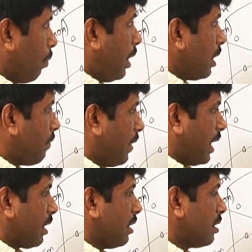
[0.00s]
what
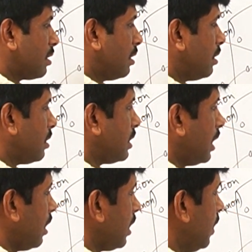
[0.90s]
factors
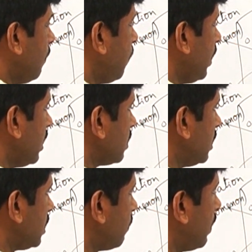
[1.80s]
shall influence
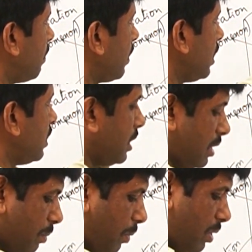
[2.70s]
this
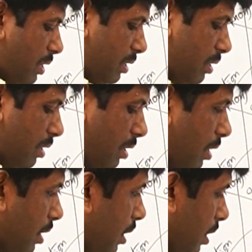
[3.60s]
vaporization process.
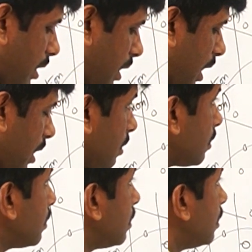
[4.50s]
There are